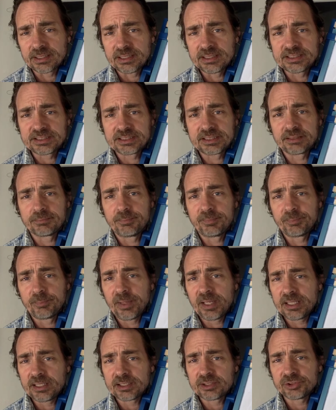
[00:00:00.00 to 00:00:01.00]
is the
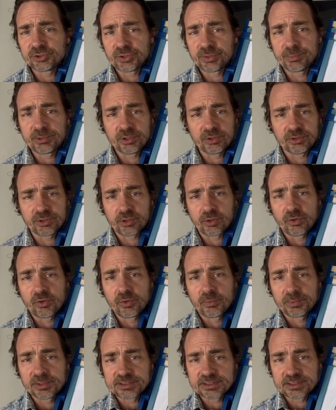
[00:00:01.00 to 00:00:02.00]
main contributor to
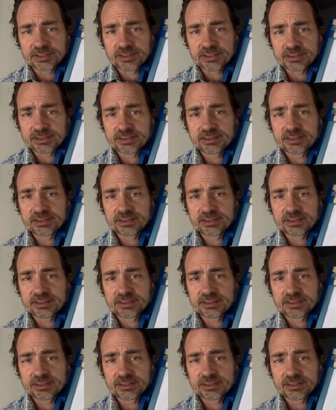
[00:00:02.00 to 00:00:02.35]
homelessness,